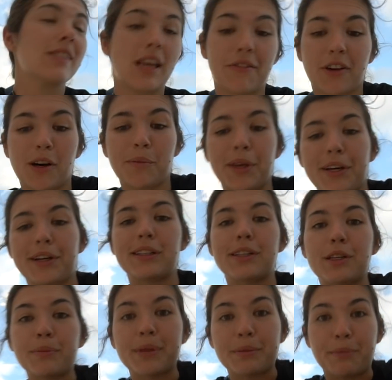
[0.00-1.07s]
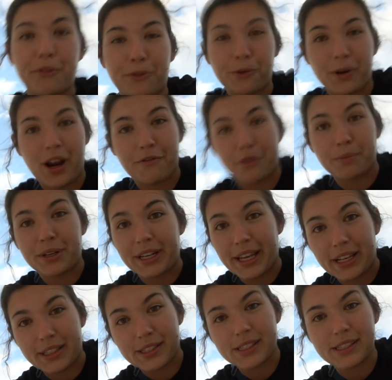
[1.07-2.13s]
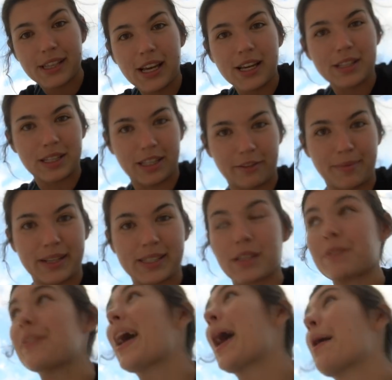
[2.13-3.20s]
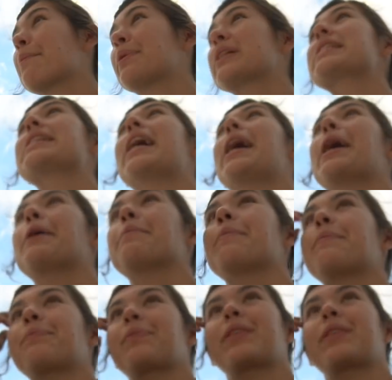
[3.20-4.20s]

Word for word: So I've come here a little bit before everybody else to give myself ample time